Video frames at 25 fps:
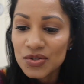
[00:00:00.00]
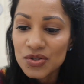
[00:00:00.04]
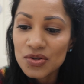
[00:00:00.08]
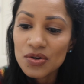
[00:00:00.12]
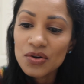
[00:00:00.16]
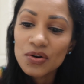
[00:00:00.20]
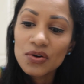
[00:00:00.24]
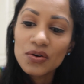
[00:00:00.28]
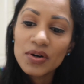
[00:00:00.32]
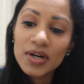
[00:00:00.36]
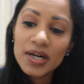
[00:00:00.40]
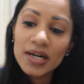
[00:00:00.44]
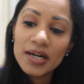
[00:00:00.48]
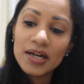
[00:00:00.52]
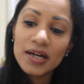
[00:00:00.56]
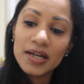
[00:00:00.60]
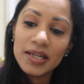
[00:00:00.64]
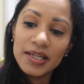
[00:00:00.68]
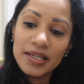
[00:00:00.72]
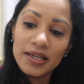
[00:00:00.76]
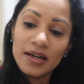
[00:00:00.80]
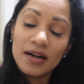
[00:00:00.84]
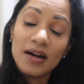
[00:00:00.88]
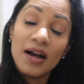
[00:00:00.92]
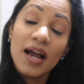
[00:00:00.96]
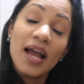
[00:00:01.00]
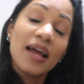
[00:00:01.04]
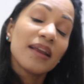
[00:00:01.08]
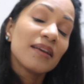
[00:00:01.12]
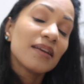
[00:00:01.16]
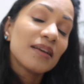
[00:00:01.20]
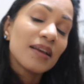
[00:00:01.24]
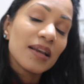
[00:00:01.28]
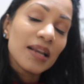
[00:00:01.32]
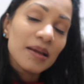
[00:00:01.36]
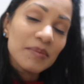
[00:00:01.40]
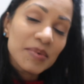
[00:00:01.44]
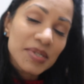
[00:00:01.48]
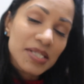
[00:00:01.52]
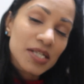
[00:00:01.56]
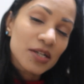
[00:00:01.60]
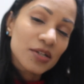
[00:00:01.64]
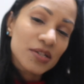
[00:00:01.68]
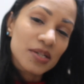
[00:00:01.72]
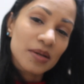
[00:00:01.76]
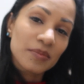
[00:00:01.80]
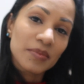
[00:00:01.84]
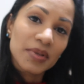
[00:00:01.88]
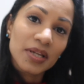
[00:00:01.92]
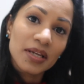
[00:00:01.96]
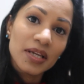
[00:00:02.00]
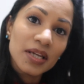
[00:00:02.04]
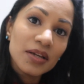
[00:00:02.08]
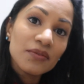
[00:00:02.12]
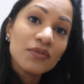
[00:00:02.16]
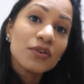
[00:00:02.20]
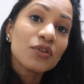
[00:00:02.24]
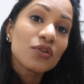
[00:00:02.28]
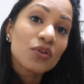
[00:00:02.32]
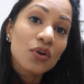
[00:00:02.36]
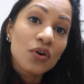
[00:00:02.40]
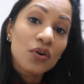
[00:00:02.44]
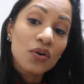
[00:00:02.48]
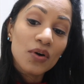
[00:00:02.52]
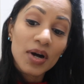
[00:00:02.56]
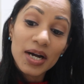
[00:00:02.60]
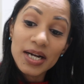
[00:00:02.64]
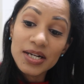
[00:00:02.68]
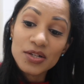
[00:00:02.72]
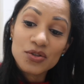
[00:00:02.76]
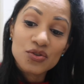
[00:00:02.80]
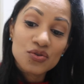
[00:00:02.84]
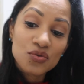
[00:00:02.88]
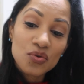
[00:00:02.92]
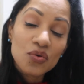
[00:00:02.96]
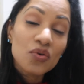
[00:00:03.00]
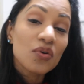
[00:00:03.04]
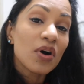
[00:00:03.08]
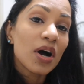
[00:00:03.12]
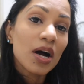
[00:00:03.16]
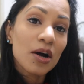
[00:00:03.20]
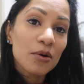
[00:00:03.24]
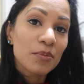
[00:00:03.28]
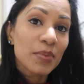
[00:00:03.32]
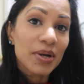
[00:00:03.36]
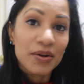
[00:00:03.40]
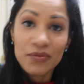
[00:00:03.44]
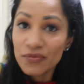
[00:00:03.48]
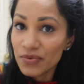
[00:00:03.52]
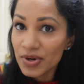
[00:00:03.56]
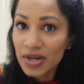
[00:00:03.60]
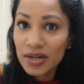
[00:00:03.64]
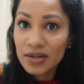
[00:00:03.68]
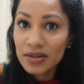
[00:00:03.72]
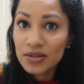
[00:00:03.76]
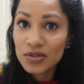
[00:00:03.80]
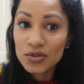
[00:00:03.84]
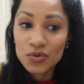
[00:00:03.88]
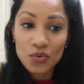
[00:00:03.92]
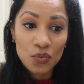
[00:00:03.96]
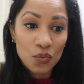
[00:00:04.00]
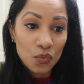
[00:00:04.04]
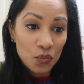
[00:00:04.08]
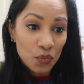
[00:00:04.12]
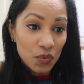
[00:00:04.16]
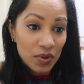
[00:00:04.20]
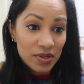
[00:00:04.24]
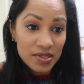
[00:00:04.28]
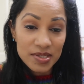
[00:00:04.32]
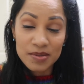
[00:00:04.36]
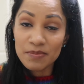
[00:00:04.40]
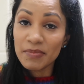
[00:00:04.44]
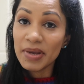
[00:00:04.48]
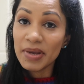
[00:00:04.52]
So uh, yeah, and let me tell you something, even though I saw how my friend was